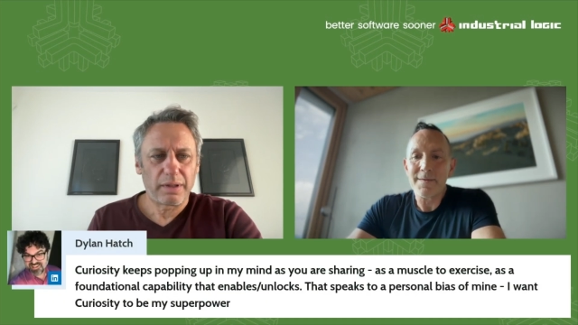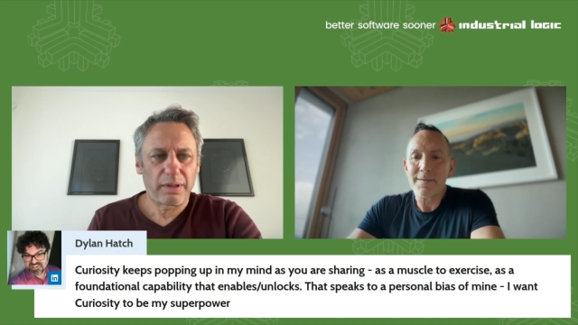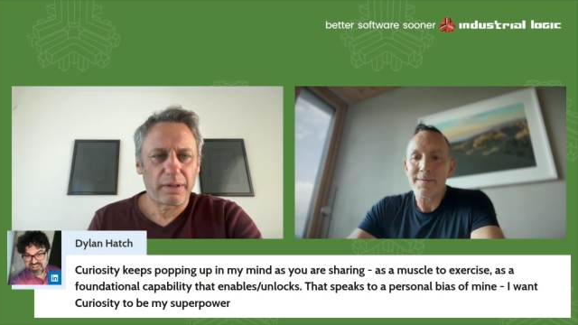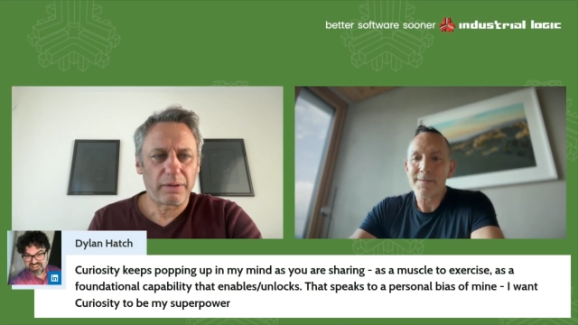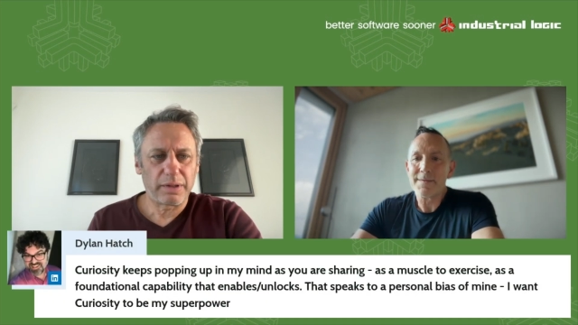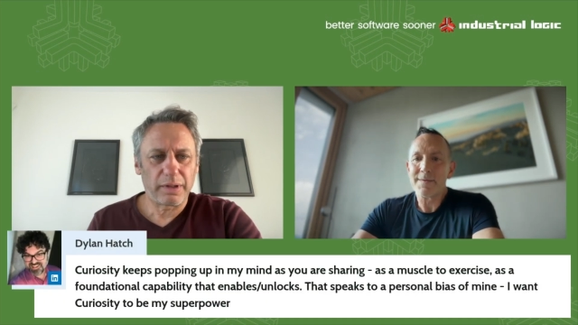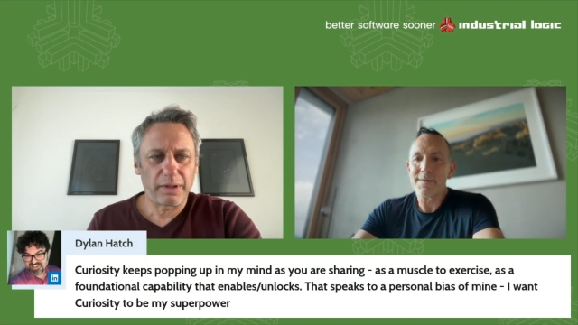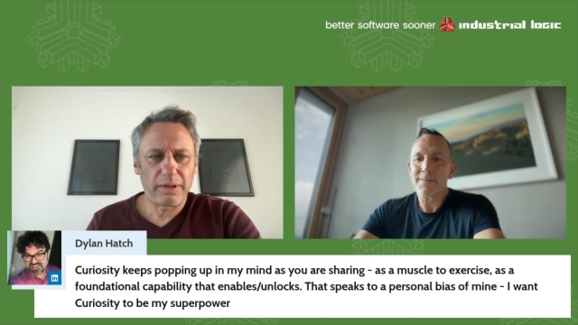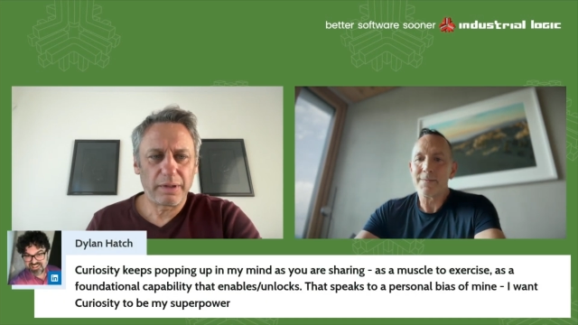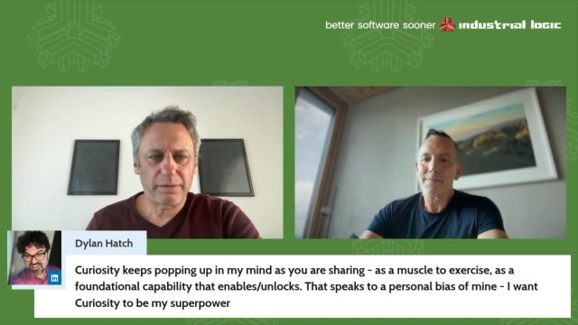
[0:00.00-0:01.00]
Speaker 1: Hello,
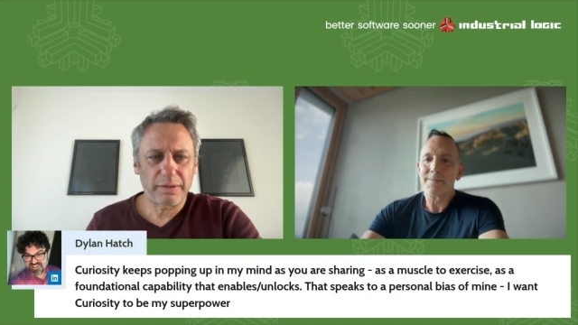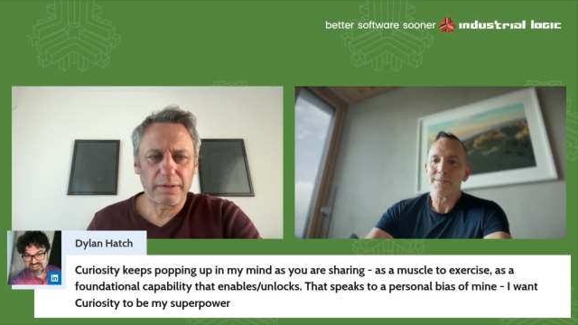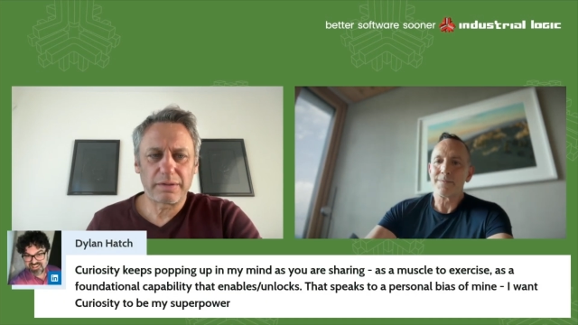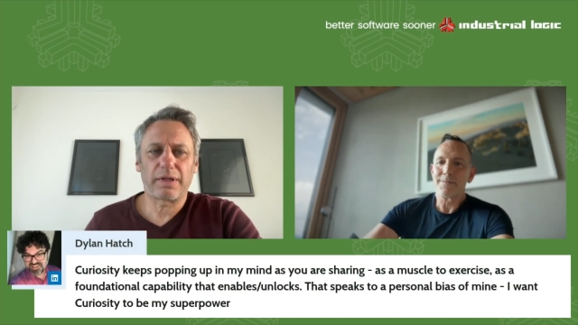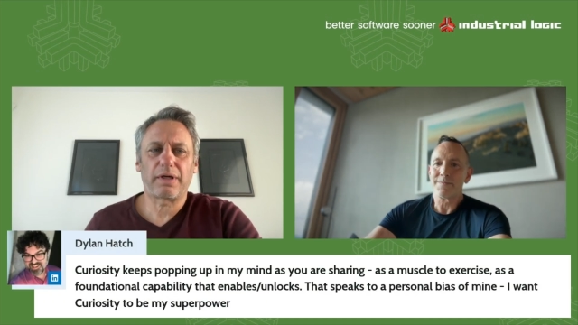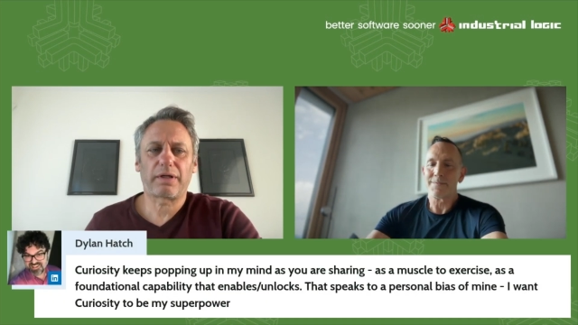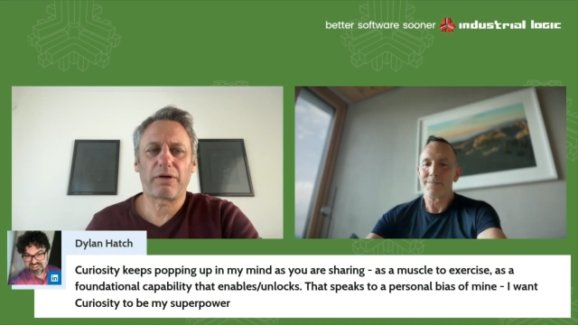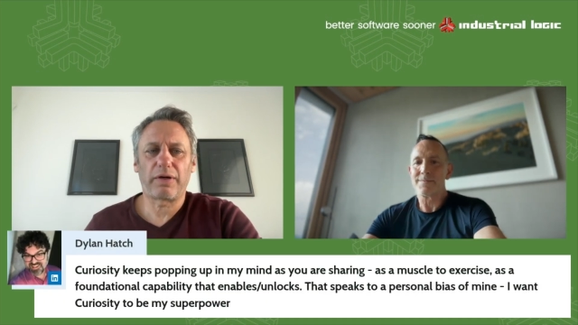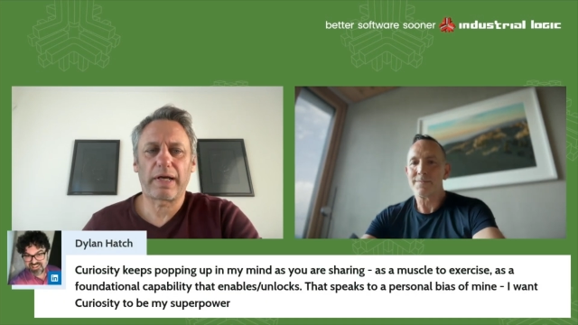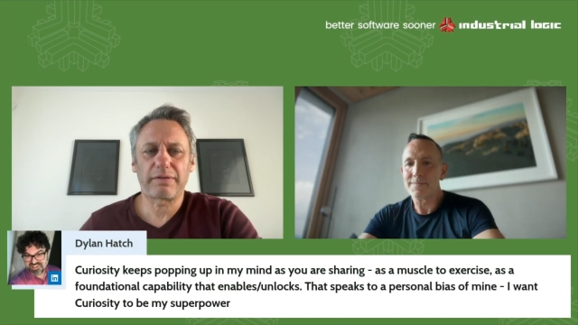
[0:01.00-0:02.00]
Dylan. He says uh,
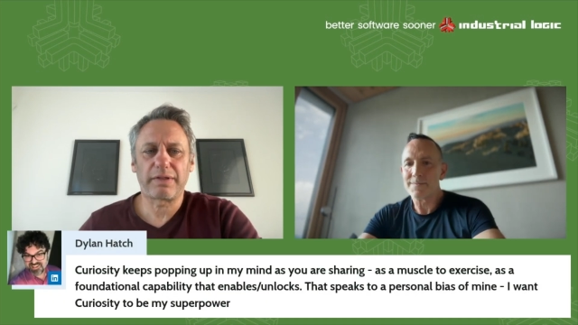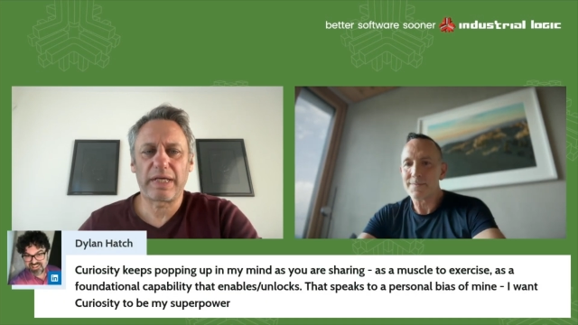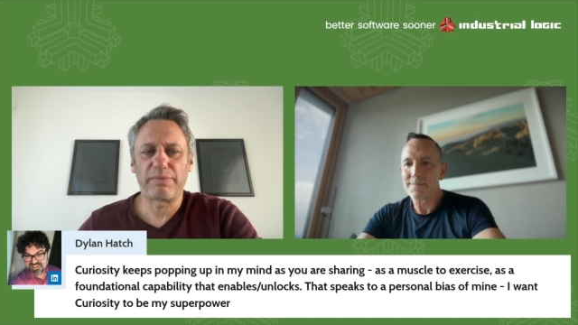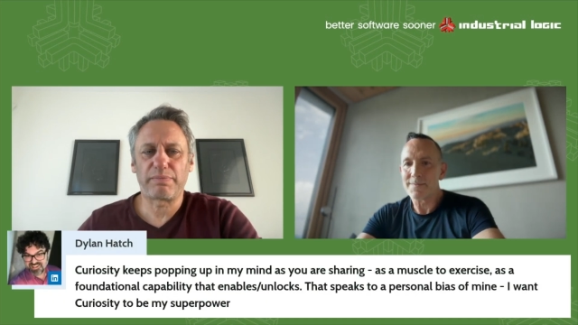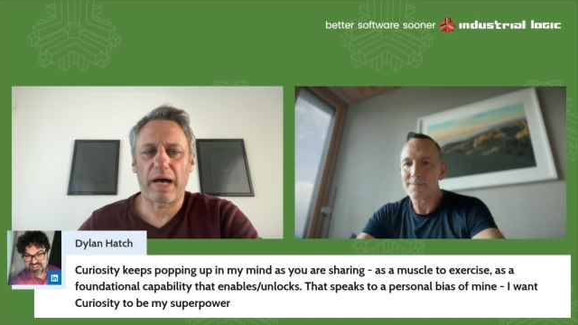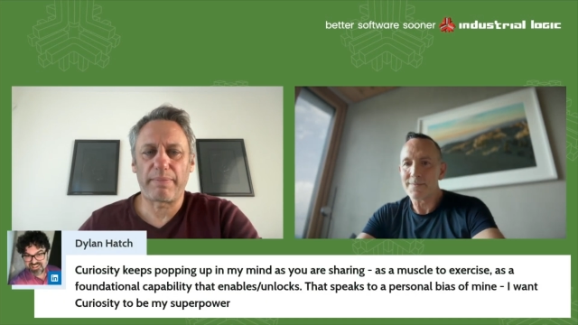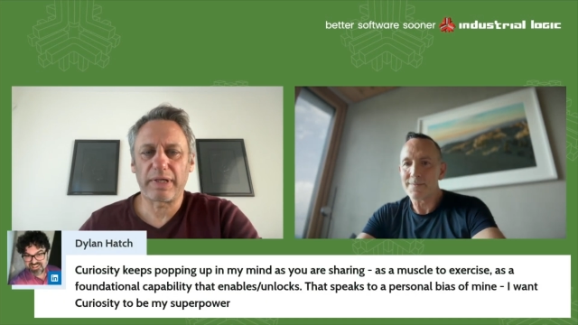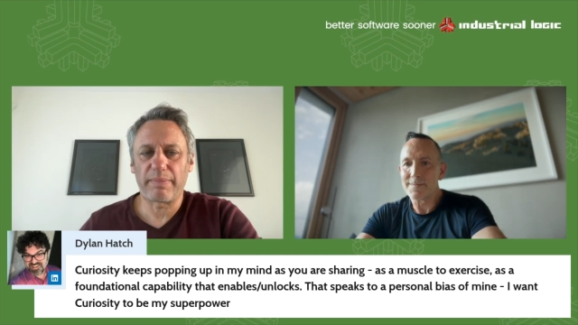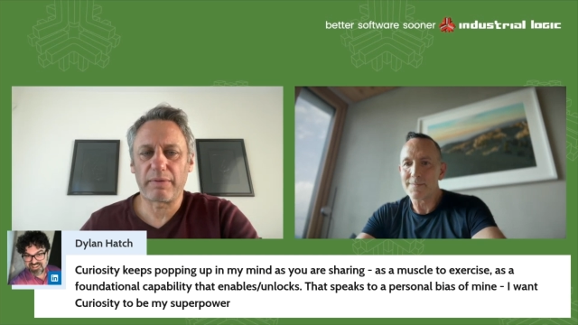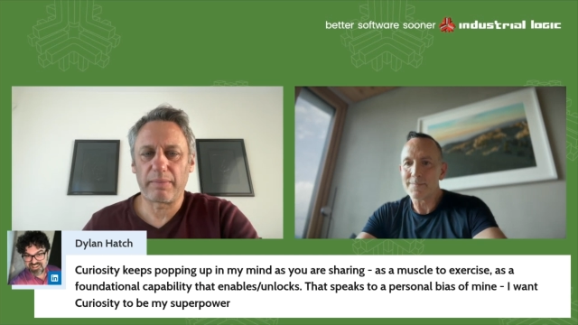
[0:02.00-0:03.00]
curiosity keeps
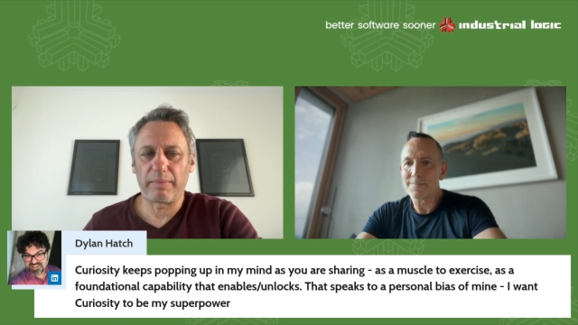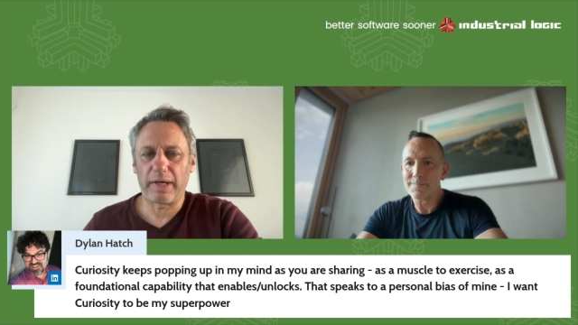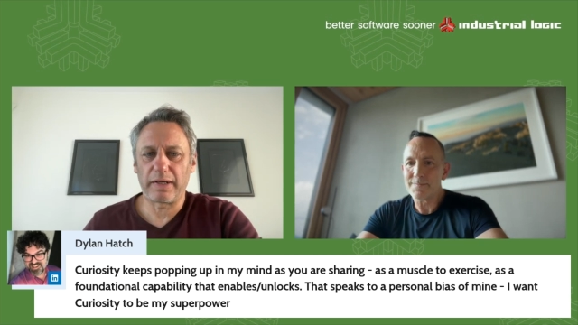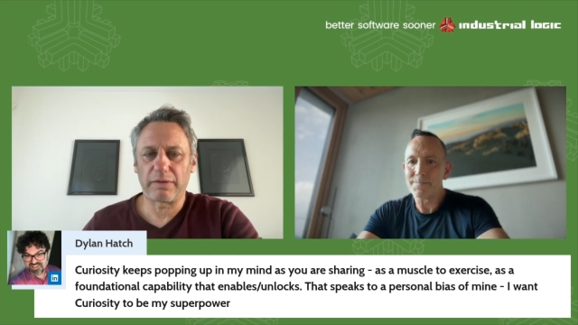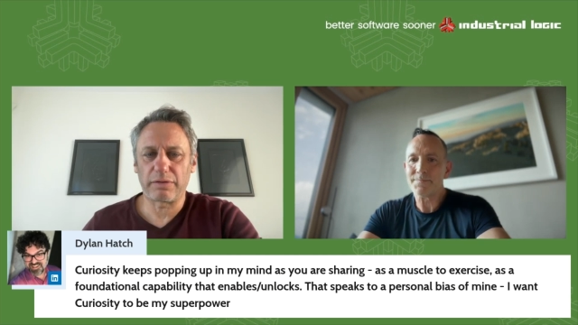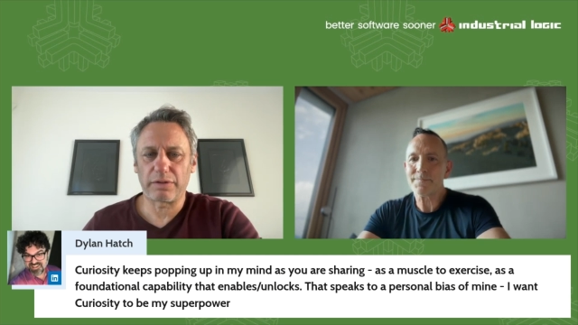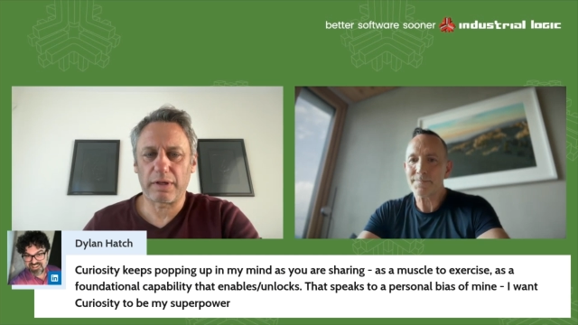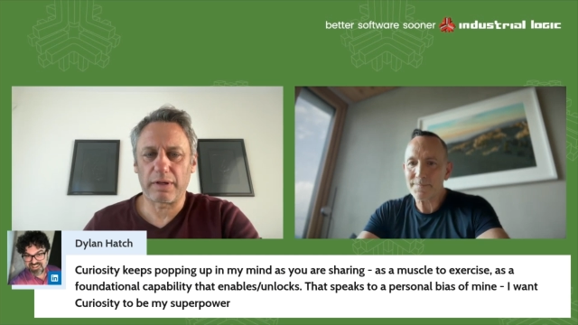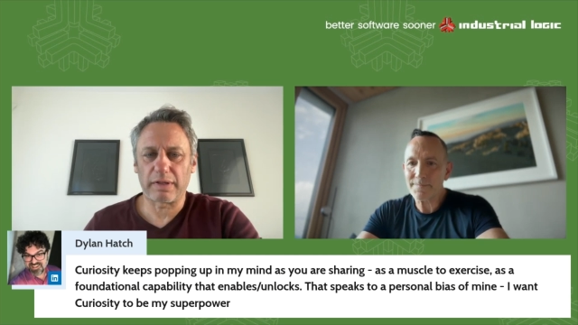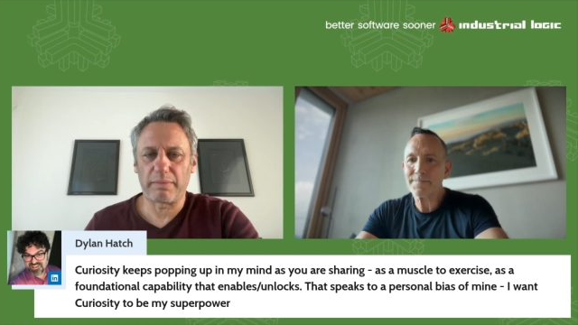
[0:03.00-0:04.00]
popping up in my mind as you're
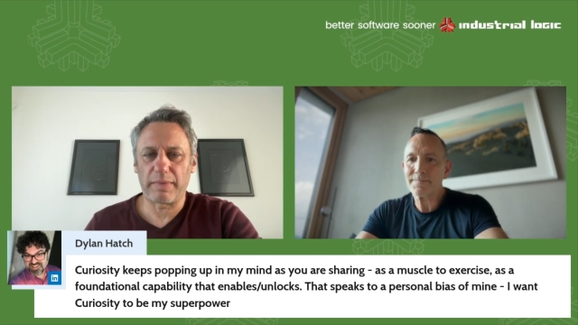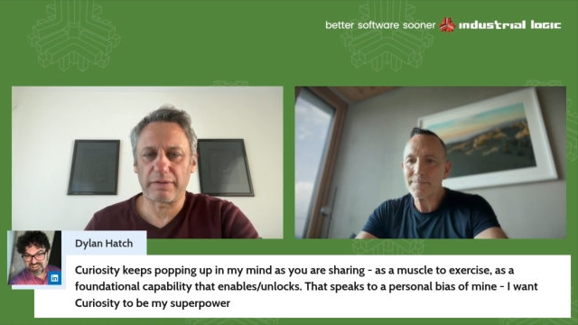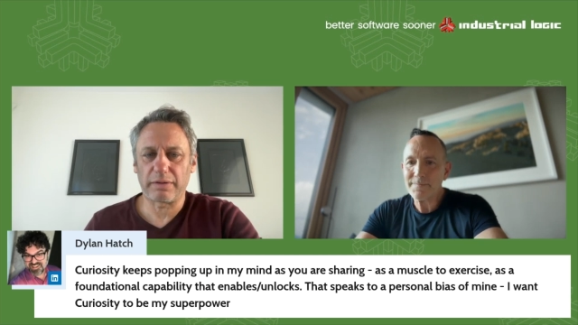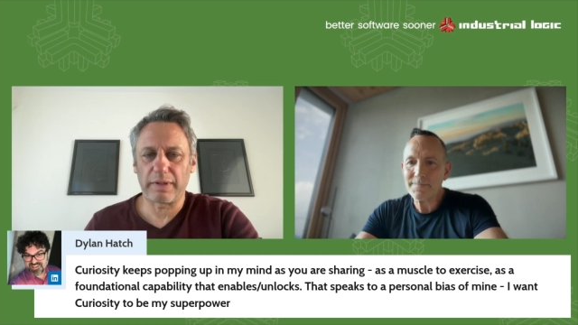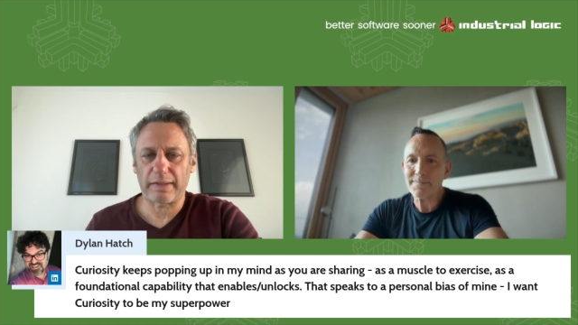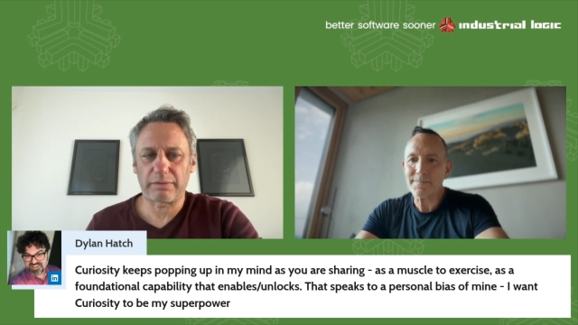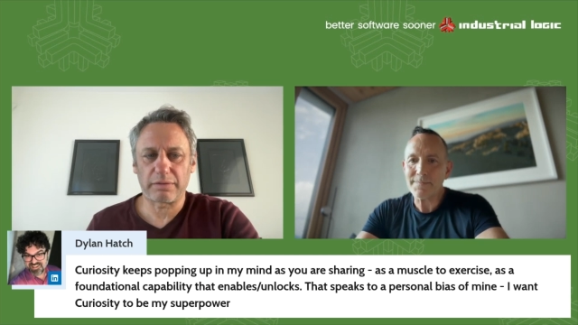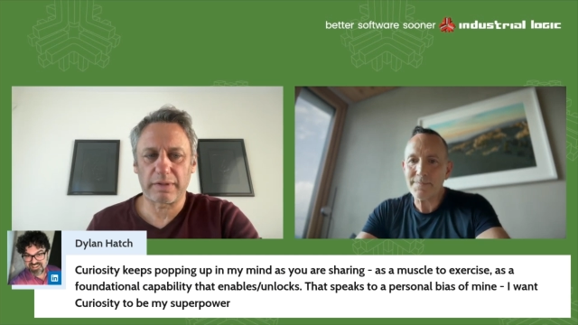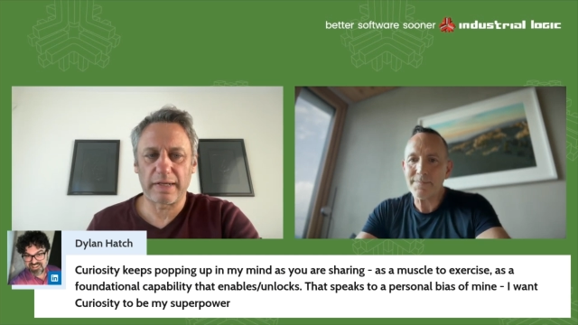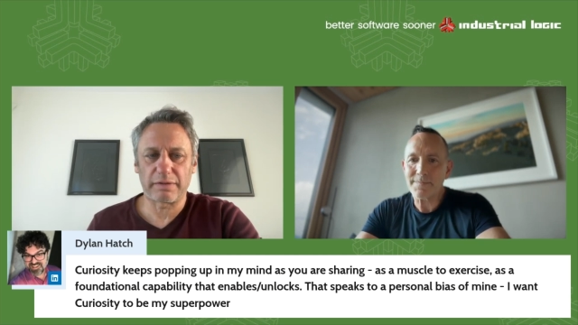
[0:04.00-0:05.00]
sharing as a muscle to
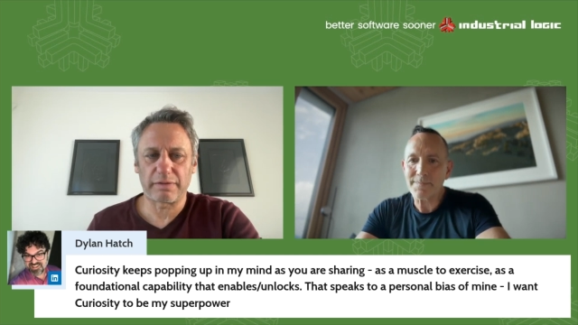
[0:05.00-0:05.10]
exercise,